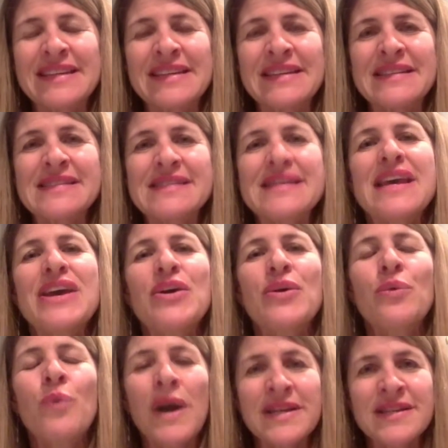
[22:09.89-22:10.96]
is
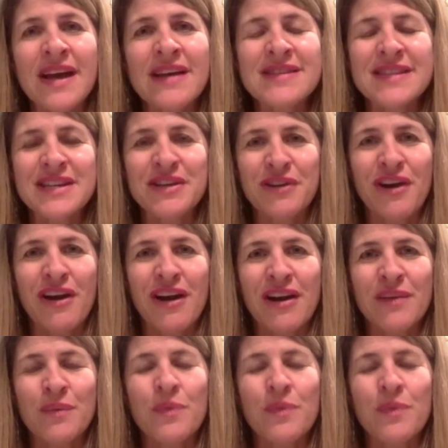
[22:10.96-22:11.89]
what tugs at your heart,